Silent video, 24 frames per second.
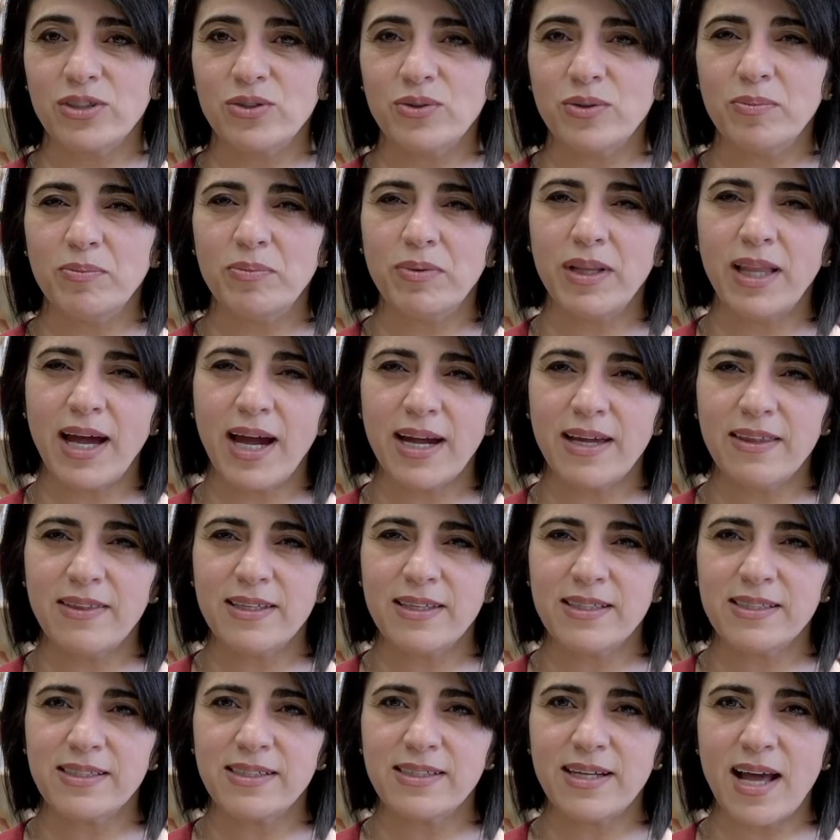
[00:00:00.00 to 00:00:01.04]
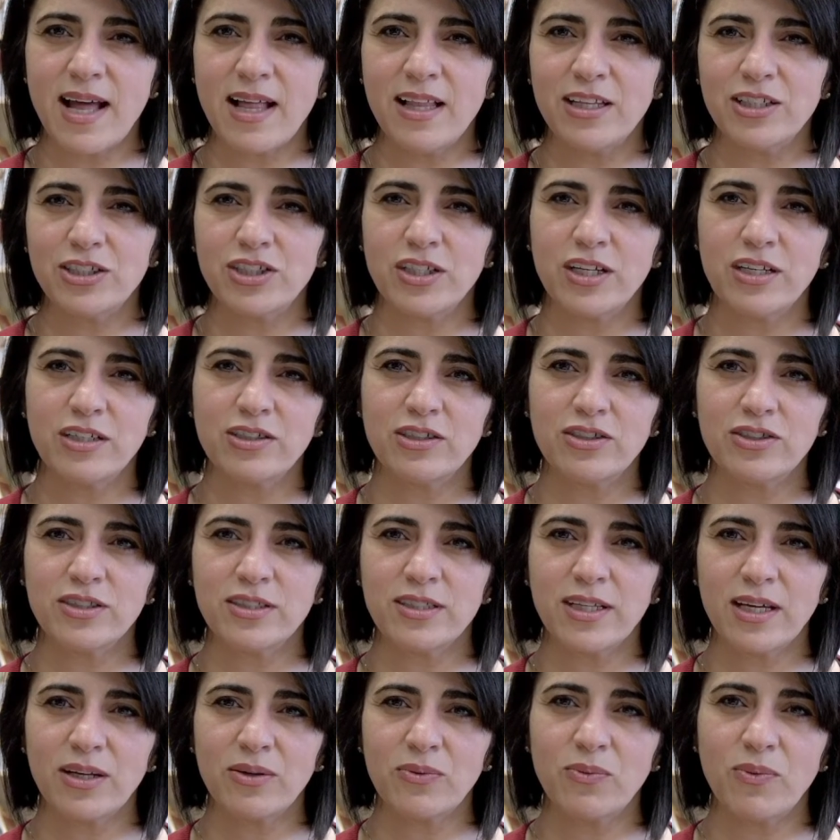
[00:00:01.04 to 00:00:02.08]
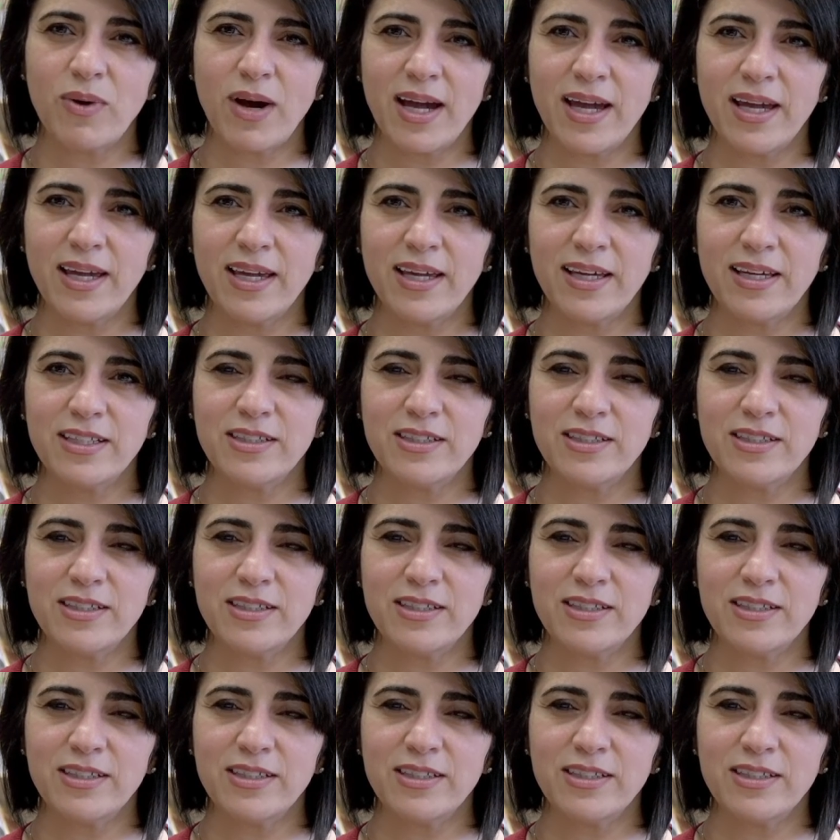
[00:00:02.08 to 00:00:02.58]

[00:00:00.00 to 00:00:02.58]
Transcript: to apply this knowledge and understand why